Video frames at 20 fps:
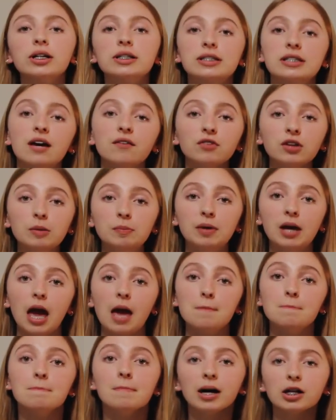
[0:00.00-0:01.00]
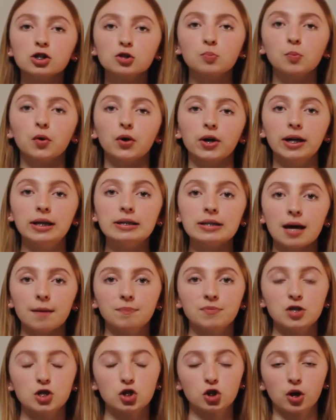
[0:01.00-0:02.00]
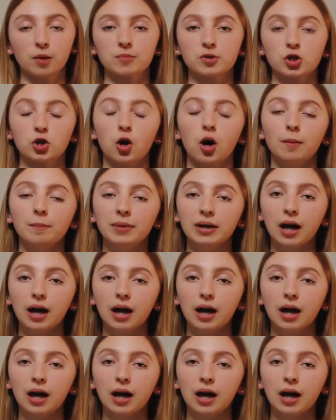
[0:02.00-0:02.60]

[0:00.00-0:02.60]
could definitely be a much more in-depth description on